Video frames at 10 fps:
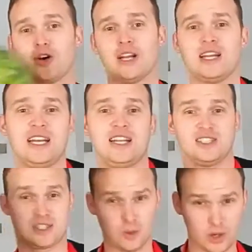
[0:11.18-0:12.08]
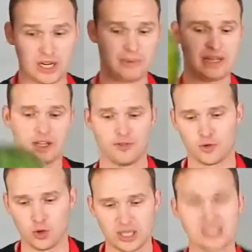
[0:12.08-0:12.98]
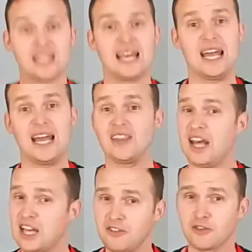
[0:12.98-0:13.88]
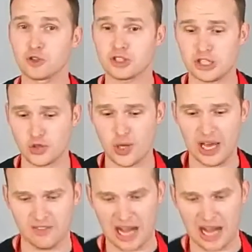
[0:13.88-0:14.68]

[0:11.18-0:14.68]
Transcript: we're gonna need is the watermelon, of course, and any fruits that you have.